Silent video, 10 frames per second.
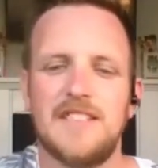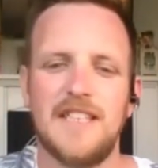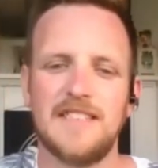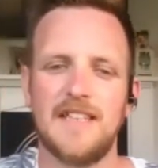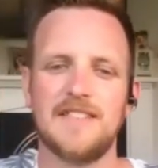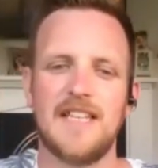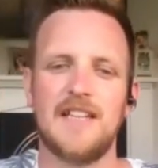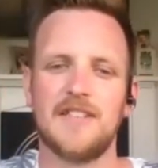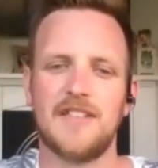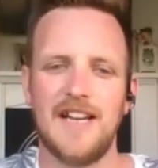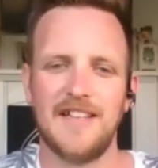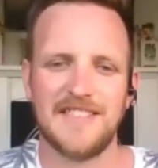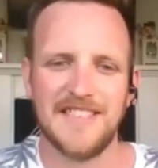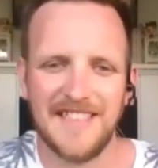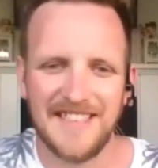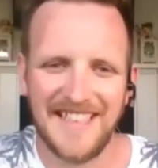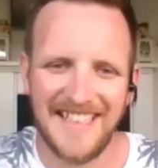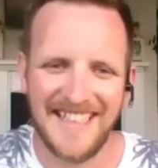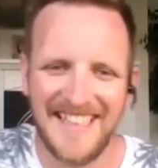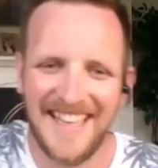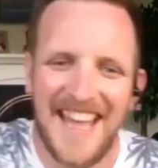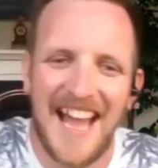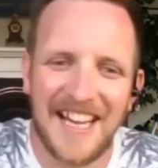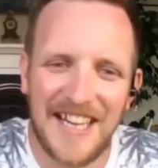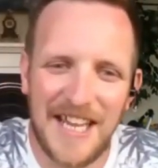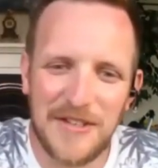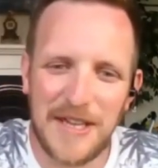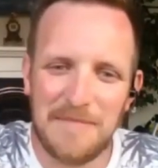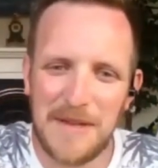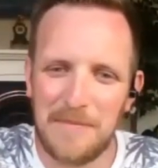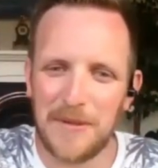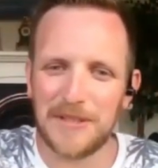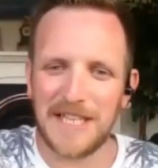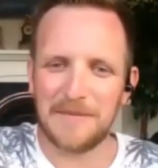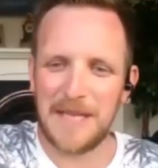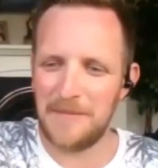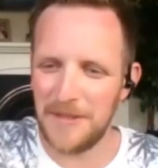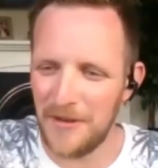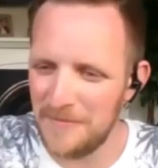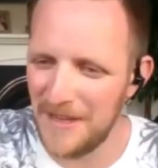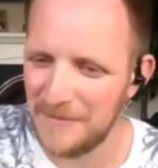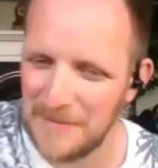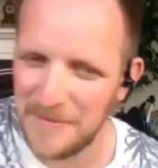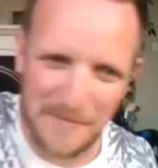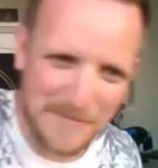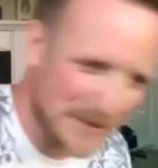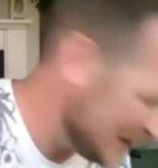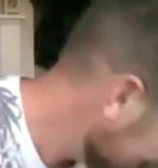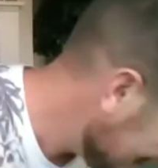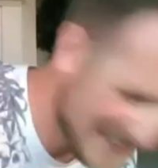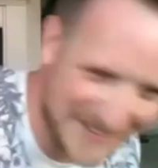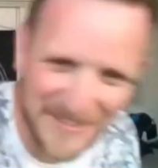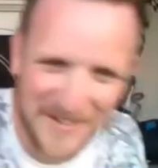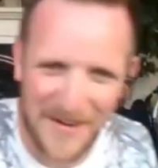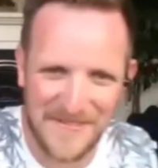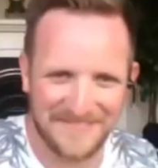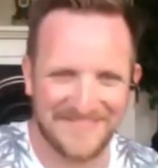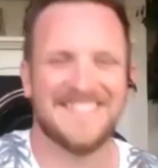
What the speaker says: Sit yourselves down on the ground. I can hear you giving me abuse. I'm keeping you on mute. Don't know.